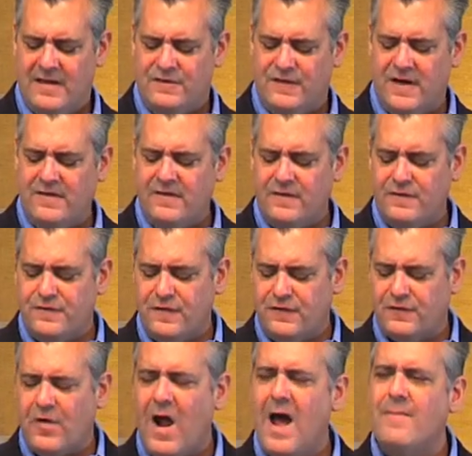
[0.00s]
Jesus
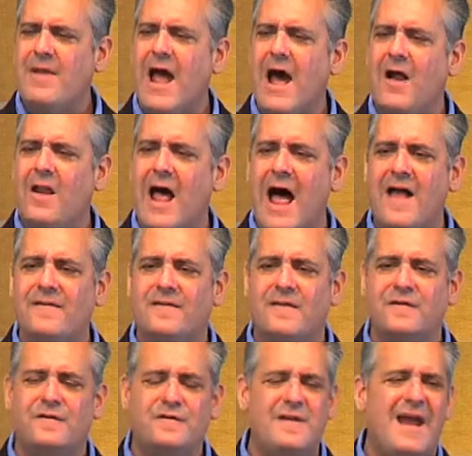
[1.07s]
described hell as the
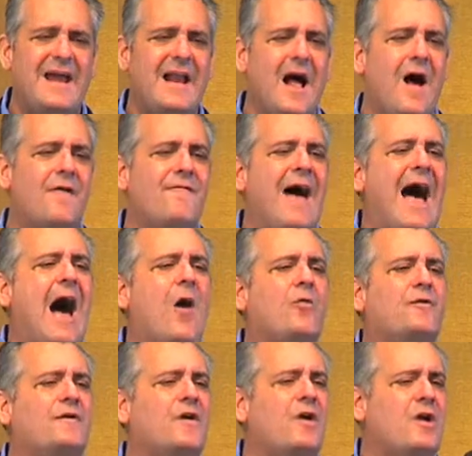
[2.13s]
state of
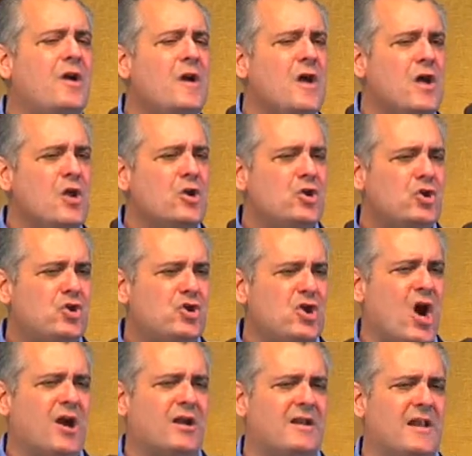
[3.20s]
outer
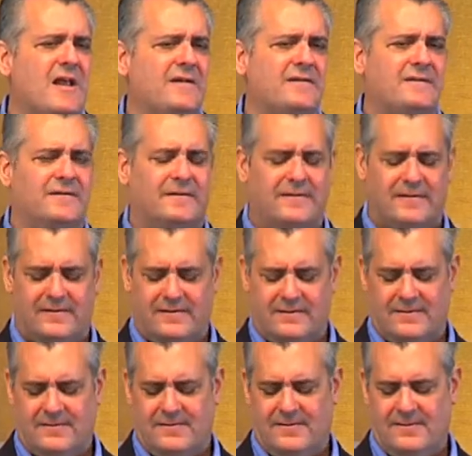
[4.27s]
darkness.
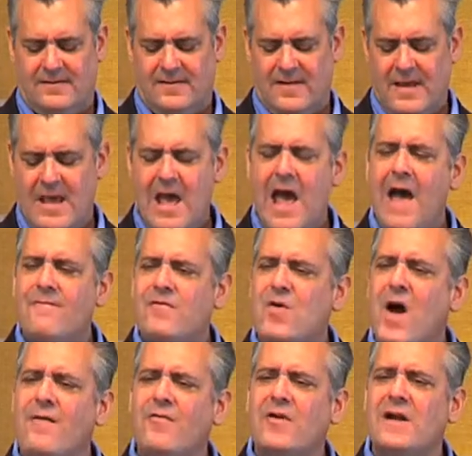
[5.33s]
Have you
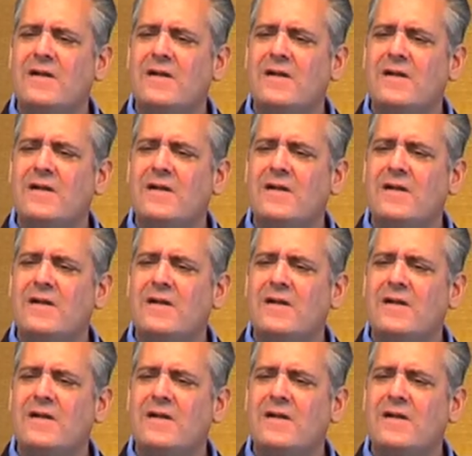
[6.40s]
ever